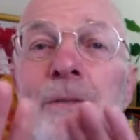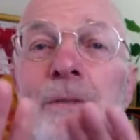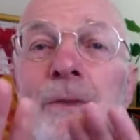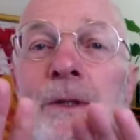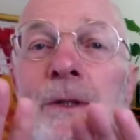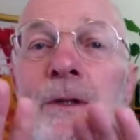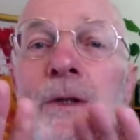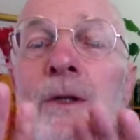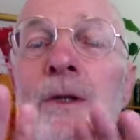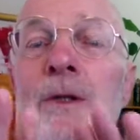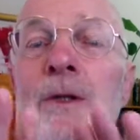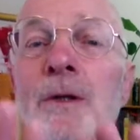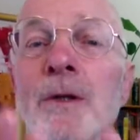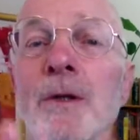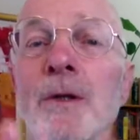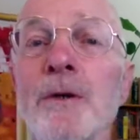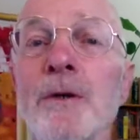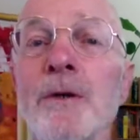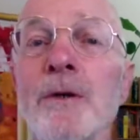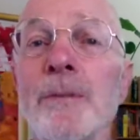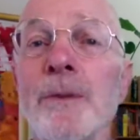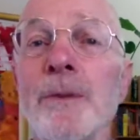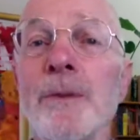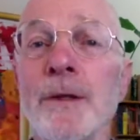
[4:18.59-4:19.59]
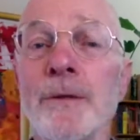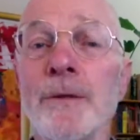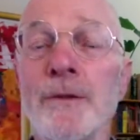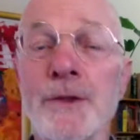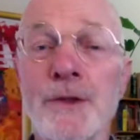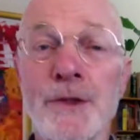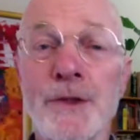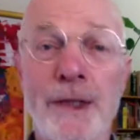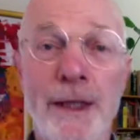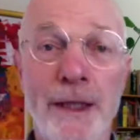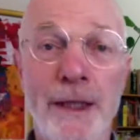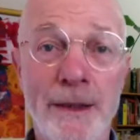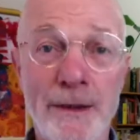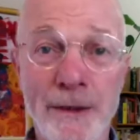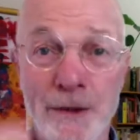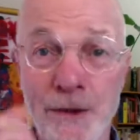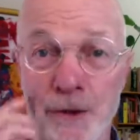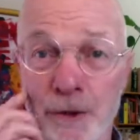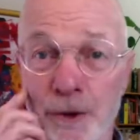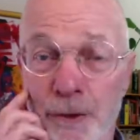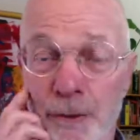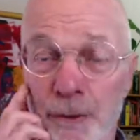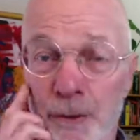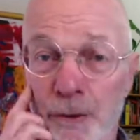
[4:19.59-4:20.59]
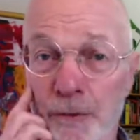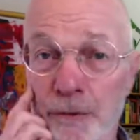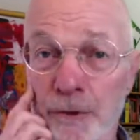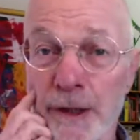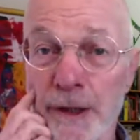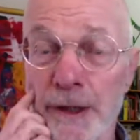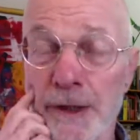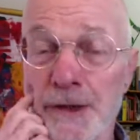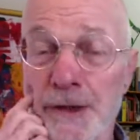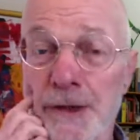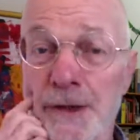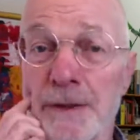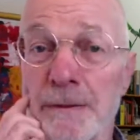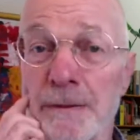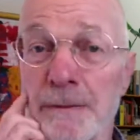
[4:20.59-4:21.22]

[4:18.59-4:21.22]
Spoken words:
But lower your pelvis down, stop and rest.